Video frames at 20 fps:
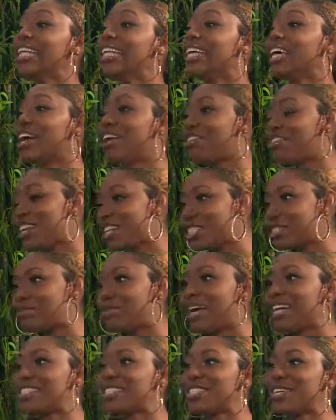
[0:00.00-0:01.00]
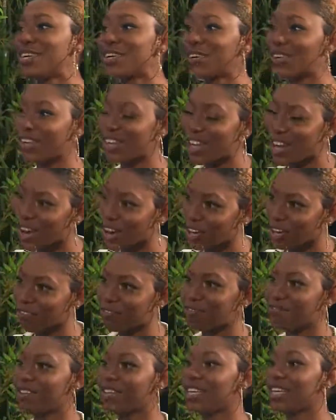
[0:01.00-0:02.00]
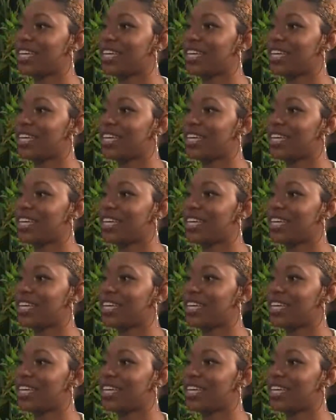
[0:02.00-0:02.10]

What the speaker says: the arrangements, the choreography.